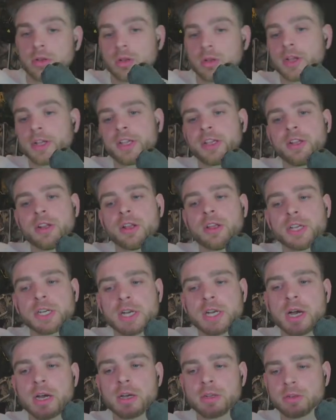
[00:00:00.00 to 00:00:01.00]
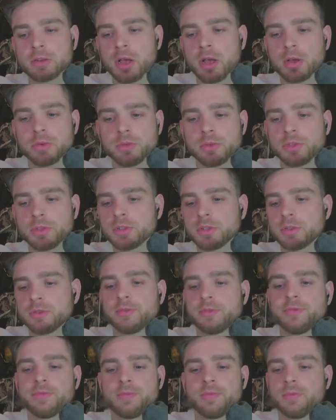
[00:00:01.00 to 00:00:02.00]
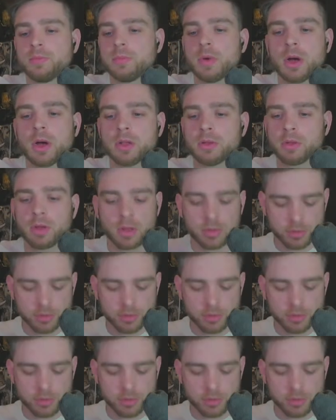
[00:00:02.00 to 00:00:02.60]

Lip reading: like, you know, your garden hose on